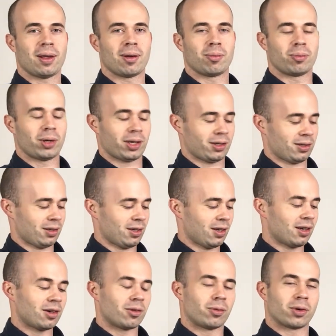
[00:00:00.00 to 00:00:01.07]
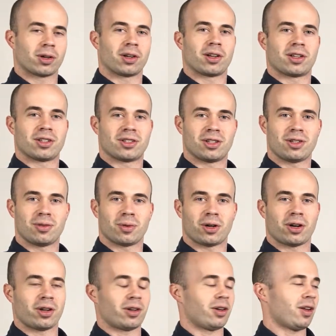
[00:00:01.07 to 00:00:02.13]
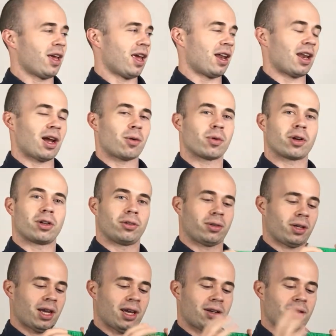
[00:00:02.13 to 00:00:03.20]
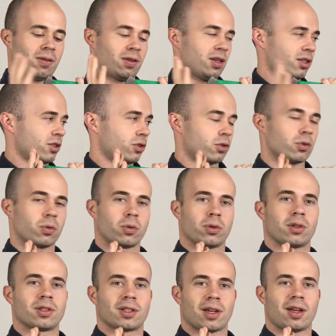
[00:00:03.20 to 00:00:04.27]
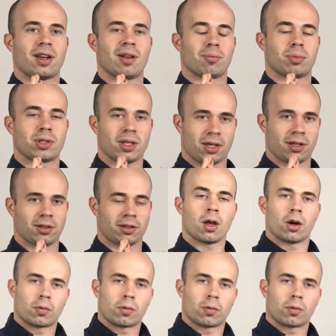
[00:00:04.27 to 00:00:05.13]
But we're going to continue on, and now we're going to look at this sword design in particular.